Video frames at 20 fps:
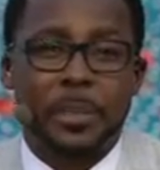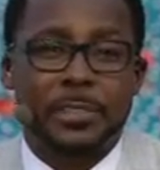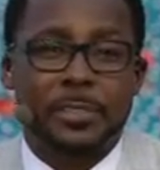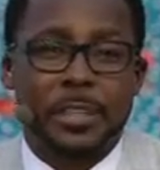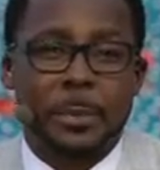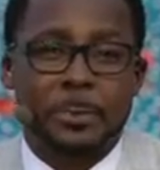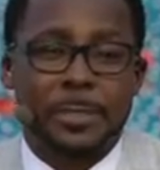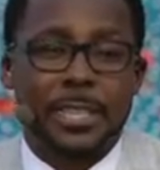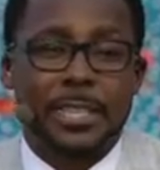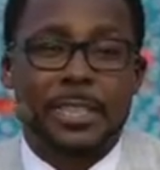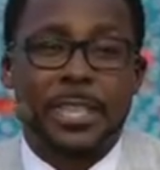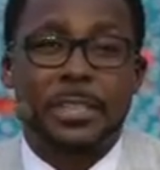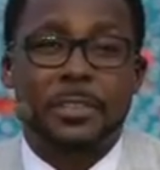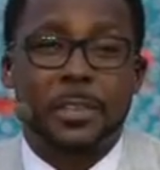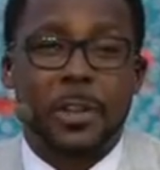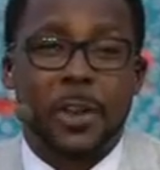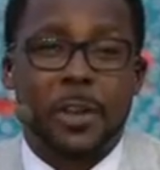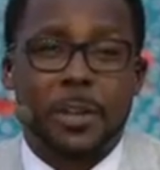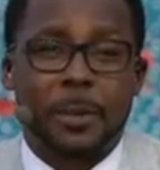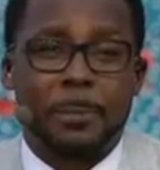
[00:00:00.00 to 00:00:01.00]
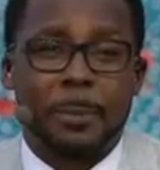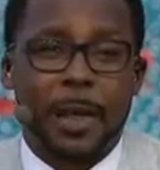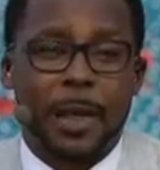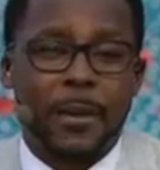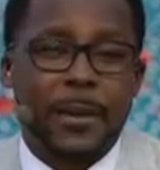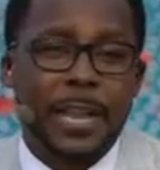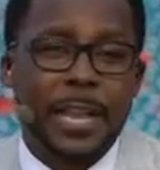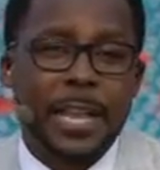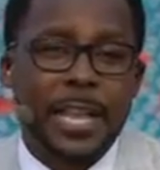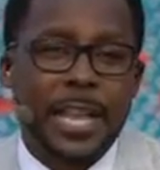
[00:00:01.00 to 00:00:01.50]
It's something that they talk
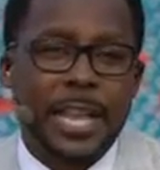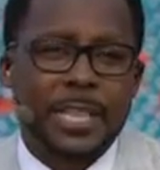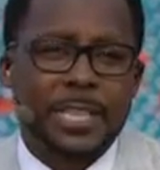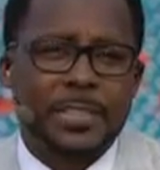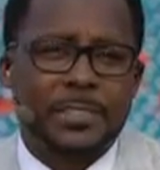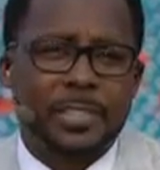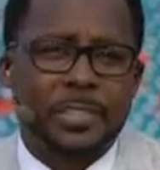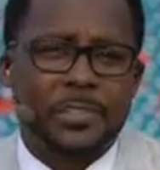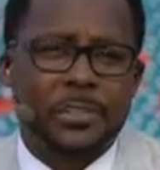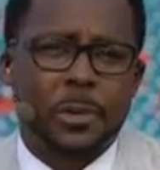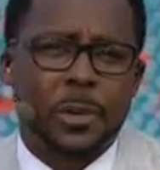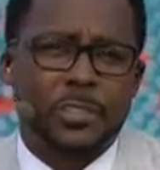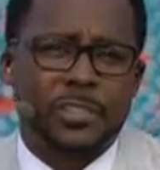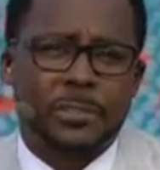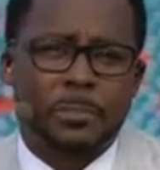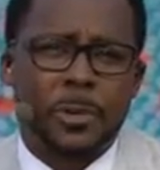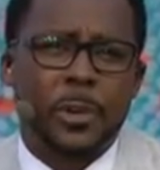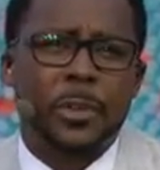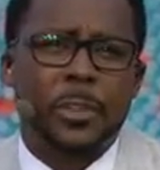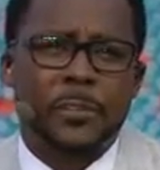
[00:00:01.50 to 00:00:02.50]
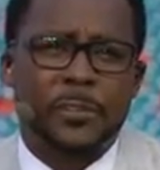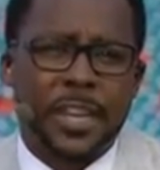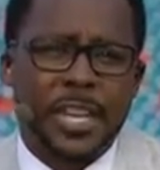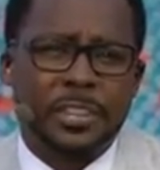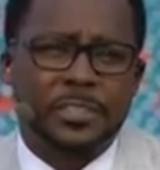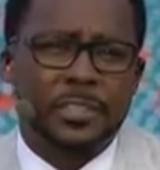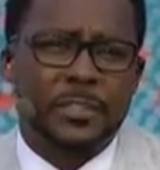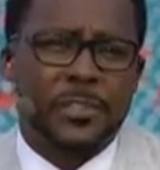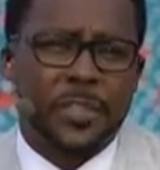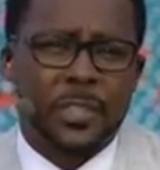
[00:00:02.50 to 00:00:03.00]
about, and it's a source of
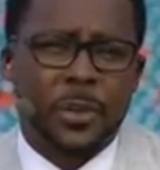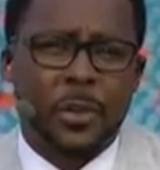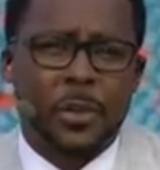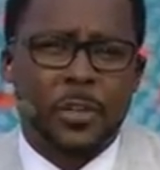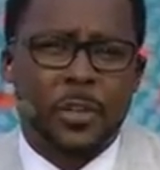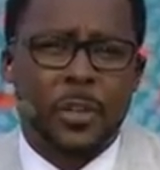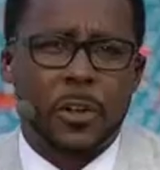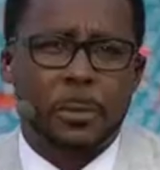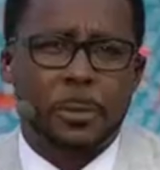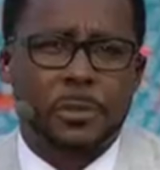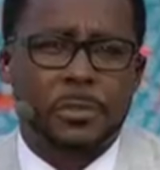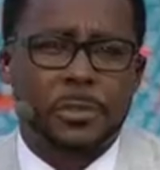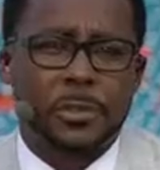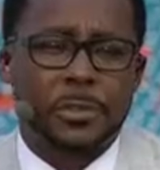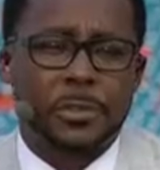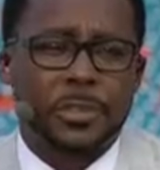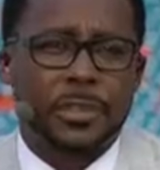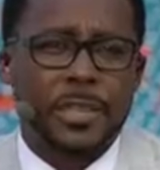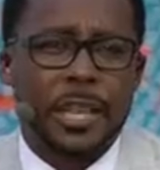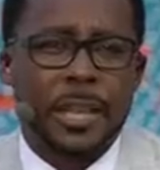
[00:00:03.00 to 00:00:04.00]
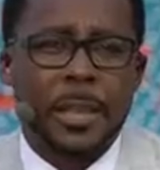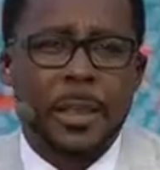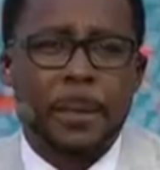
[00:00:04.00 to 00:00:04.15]
motivation for the Oklahoma Sooners.